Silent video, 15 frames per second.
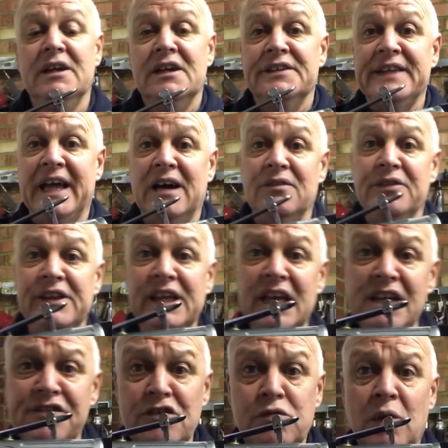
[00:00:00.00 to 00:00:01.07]
Now the
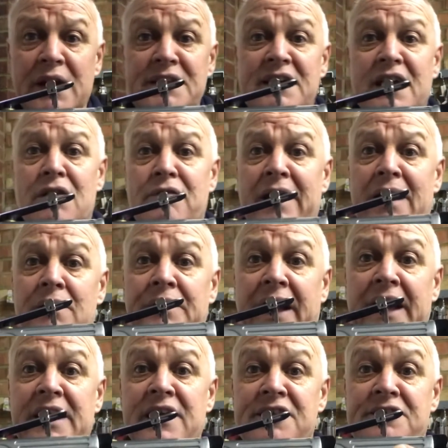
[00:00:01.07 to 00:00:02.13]
easiest way to get around
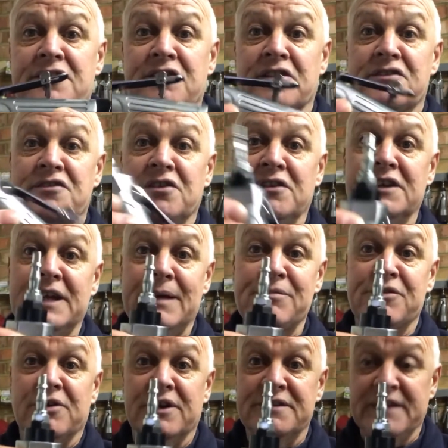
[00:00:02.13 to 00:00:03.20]
that is to just turn it
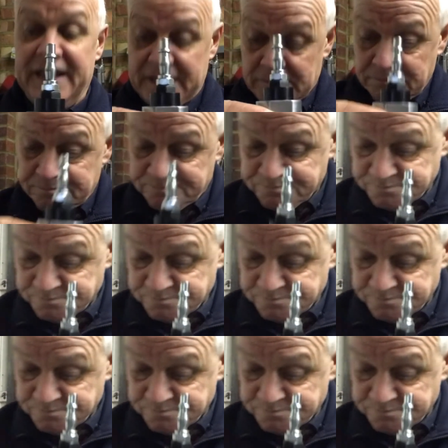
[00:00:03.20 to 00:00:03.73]
upside down,